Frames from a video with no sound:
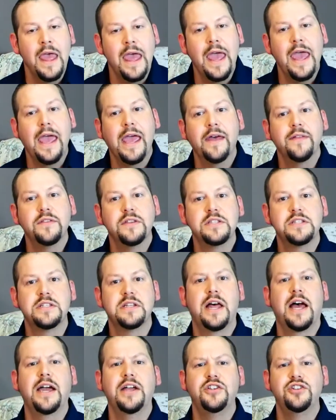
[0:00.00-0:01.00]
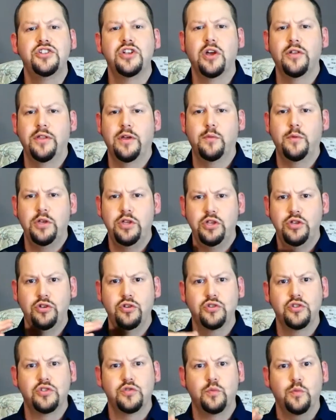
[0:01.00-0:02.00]
And the slideshow that we
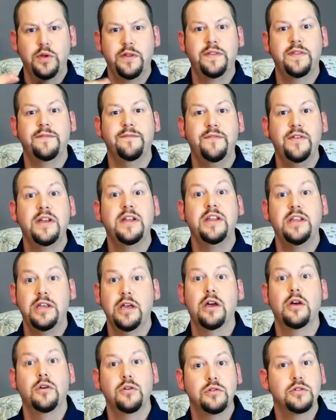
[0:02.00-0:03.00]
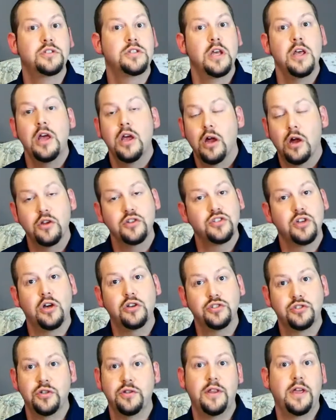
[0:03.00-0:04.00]
used with the videos is
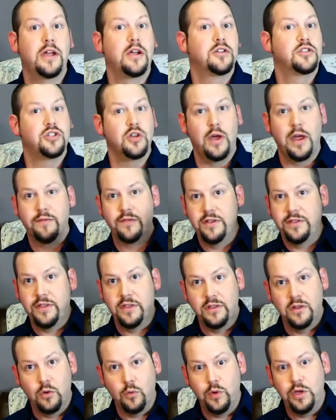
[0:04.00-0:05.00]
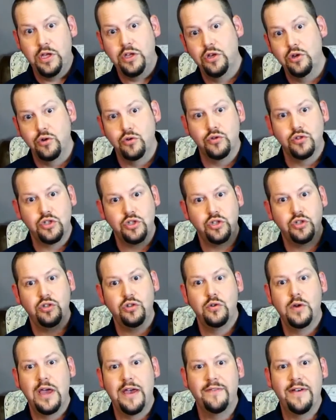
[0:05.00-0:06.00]
also there. So everything that we use,
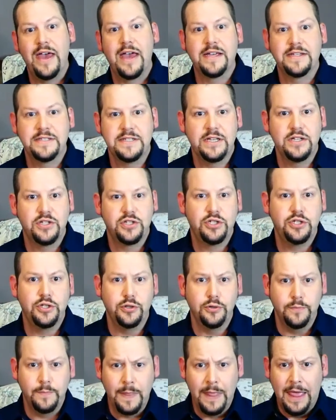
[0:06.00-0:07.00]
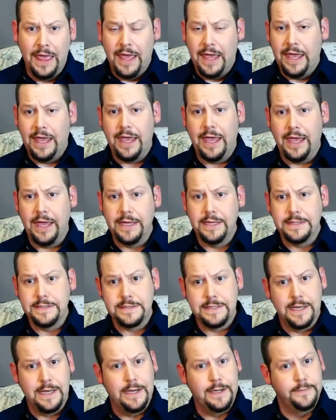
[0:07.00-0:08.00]
you have access to. And
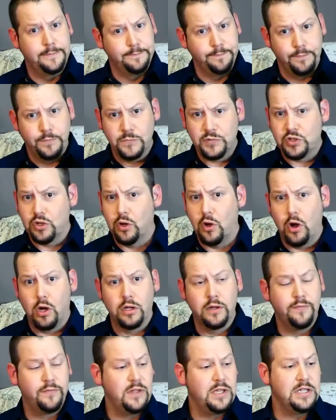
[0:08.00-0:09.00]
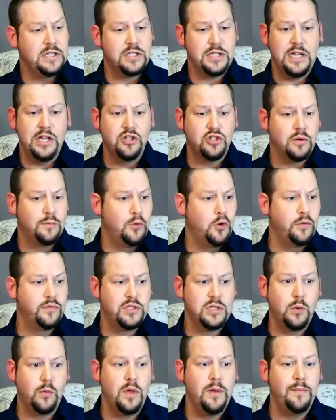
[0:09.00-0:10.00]
so all of these teacher moves
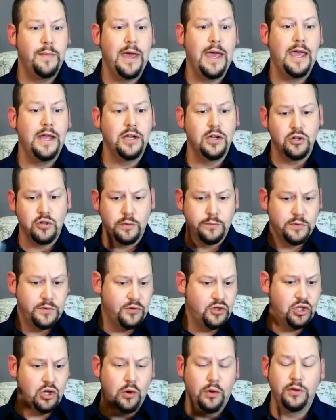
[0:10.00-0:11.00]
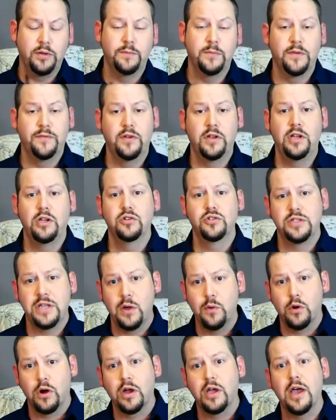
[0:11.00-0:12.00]
that we made in terms of showing them the videos, they
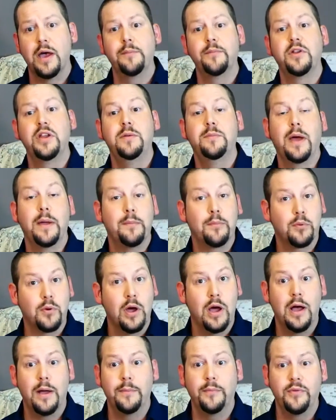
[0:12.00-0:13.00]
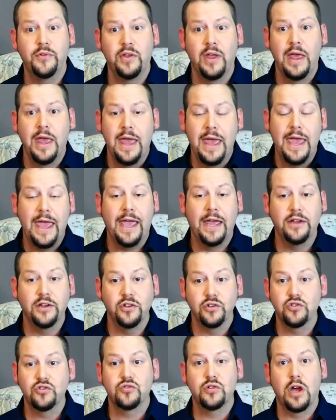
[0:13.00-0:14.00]
were accompanied by prompts and
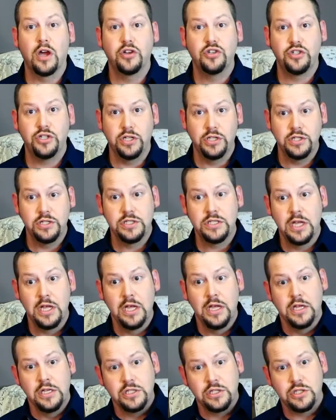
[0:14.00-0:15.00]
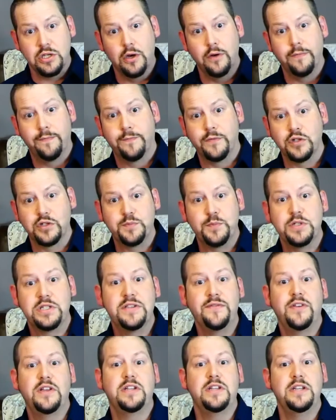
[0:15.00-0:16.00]
instructions. So for
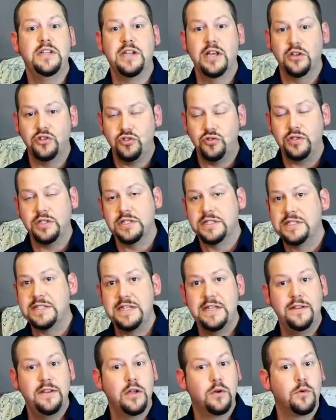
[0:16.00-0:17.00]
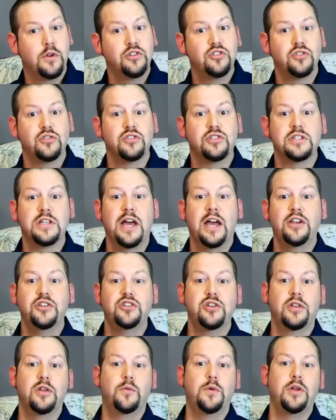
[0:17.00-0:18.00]
specific details, you can see the original
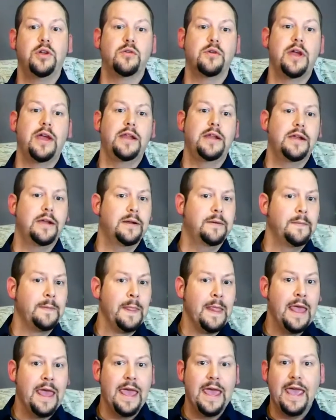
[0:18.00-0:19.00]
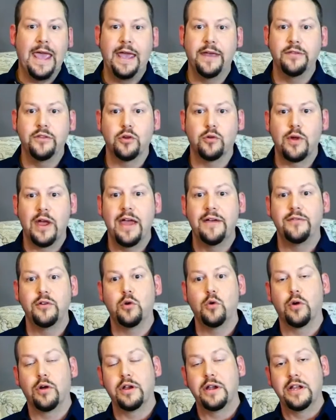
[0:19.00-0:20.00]
slideshow that we created and the graphic
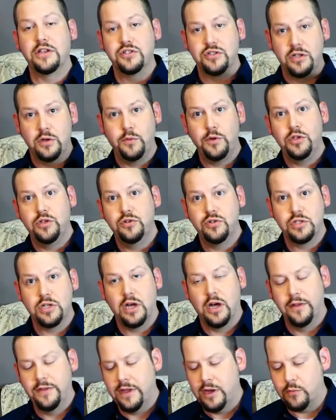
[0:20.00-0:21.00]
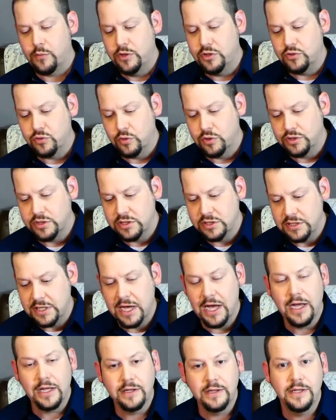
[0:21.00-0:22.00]
organizer that we used on that resources
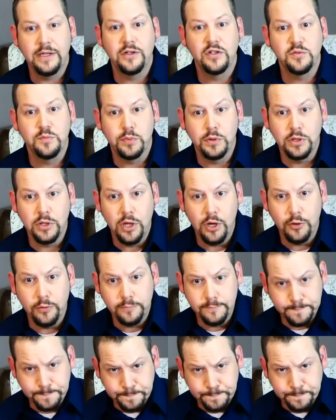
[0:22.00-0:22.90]
doc linked below.